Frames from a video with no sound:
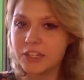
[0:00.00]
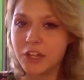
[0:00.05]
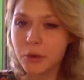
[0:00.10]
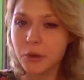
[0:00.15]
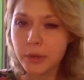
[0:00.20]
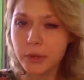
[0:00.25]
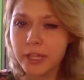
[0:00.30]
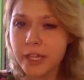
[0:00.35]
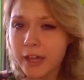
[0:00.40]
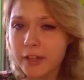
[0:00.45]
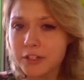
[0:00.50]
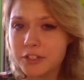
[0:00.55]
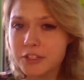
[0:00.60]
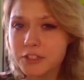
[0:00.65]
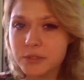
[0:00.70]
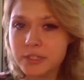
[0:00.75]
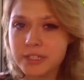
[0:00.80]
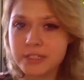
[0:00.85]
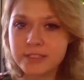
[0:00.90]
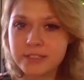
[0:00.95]
knowing how to
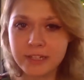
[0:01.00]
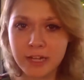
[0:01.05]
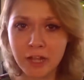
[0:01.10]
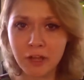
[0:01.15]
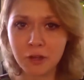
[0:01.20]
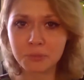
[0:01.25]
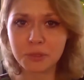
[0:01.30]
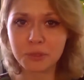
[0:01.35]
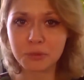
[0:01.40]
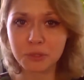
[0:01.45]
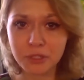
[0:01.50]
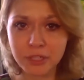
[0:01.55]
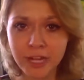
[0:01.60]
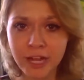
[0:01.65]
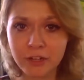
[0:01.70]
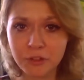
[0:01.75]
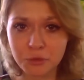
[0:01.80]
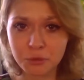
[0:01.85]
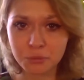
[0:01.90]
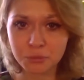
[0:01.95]
do it is going to help you learn
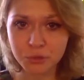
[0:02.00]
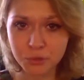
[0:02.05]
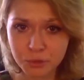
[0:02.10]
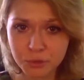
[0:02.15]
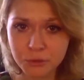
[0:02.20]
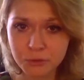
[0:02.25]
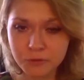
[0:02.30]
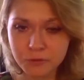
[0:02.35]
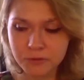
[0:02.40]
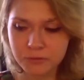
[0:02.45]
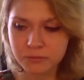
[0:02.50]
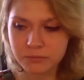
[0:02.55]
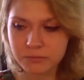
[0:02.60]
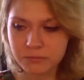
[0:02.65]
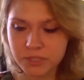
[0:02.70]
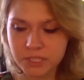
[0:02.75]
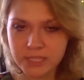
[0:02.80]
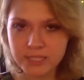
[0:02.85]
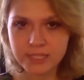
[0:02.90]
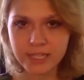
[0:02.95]
how to improve.
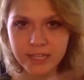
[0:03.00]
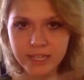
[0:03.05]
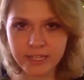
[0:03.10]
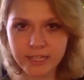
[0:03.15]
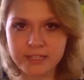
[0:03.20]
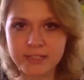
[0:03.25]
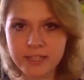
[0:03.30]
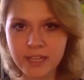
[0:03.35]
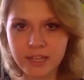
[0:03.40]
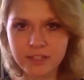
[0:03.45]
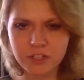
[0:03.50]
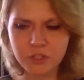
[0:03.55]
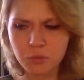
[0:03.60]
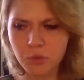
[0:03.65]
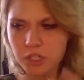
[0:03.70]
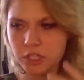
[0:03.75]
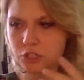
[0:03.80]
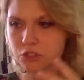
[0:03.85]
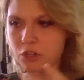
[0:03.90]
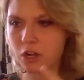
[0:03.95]
Because like I said, you
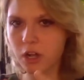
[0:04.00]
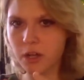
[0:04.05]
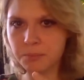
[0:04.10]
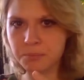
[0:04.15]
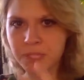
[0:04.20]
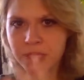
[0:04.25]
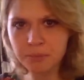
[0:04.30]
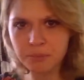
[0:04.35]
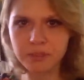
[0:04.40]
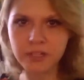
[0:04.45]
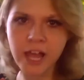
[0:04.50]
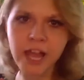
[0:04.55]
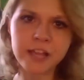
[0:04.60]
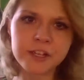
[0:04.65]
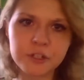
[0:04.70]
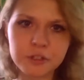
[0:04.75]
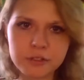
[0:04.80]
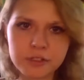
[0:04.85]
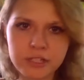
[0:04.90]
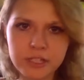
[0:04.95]
want to draw people
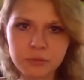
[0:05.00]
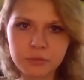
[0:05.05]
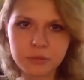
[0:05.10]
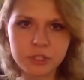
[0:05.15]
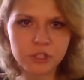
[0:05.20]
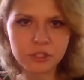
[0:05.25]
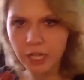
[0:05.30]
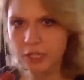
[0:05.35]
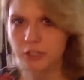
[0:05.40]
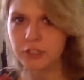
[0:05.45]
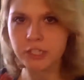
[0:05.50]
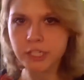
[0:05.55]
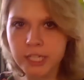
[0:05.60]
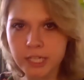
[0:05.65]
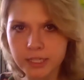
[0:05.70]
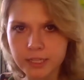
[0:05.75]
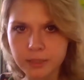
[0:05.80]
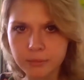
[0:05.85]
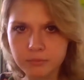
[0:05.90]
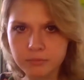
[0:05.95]
accurately when you're not
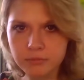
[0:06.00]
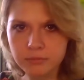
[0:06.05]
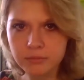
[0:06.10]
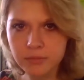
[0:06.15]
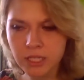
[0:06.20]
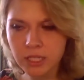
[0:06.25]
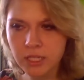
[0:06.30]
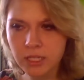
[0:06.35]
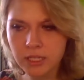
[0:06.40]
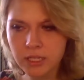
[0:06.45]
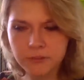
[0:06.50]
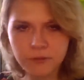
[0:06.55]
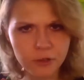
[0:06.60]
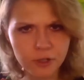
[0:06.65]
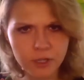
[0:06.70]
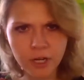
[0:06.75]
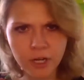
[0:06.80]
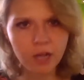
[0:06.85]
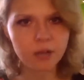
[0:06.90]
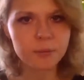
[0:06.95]
looking at them
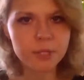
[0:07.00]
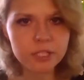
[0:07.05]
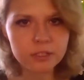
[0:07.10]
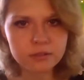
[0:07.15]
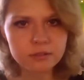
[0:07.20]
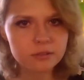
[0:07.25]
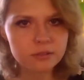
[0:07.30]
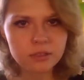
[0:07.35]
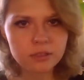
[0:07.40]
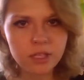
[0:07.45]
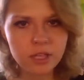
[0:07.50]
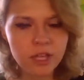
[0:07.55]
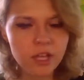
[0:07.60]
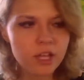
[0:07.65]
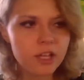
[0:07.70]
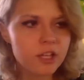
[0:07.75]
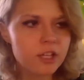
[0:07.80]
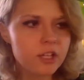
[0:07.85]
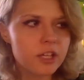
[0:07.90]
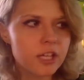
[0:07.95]
for a comic.
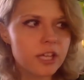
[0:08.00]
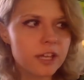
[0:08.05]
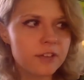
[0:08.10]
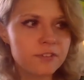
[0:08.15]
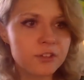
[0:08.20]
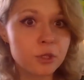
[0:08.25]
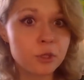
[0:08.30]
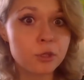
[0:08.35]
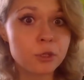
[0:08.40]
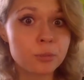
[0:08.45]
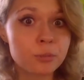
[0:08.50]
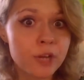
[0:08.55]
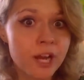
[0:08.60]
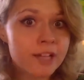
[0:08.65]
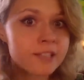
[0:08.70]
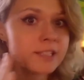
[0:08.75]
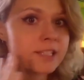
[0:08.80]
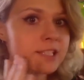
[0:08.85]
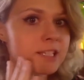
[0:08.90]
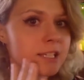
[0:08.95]
If you're
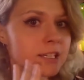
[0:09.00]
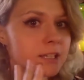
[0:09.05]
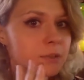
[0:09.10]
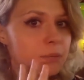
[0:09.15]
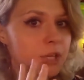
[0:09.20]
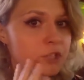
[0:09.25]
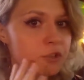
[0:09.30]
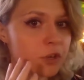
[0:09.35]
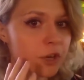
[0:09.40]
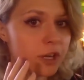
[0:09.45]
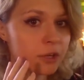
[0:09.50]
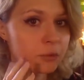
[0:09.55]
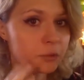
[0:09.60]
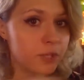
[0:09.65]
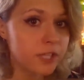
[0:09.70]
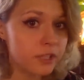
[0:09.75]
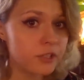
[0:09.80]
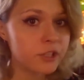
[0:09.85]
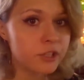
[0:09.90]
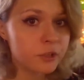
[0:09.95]
practicing by drawing
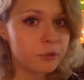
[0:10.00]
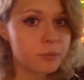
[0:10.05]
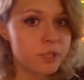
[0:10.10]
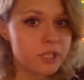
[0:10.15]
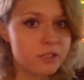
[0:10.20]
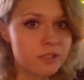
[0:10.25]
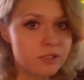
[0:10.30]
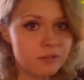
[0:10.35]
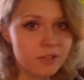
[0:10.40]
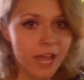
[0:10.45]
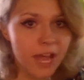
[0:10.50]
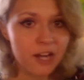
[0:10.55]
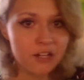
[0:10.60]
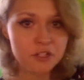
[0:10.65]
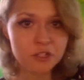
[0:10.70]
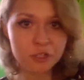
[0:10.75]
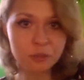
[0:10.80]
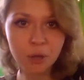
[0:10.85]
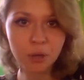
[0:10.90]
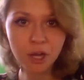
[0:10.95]
real humans
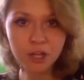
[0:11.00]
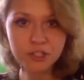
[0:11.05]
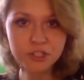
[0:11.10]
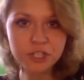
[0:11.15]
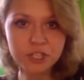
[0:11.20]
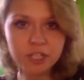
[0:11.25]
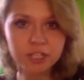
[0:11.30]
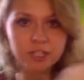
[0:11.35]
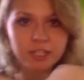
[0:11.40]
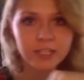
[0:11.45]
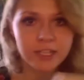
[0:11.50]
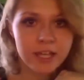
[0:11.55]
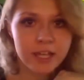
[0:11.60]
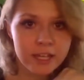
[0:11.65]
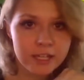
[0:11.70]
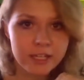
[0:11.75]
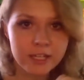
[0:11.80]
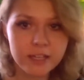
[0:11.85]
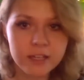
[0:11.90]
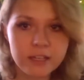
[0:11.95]
actually punching and
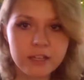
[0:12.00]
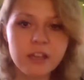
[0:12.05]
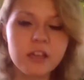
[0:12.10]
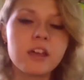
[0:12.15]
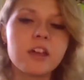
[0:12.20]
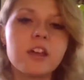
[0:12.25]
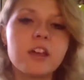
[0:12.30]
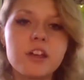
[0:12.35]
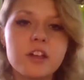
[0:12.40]
kicking,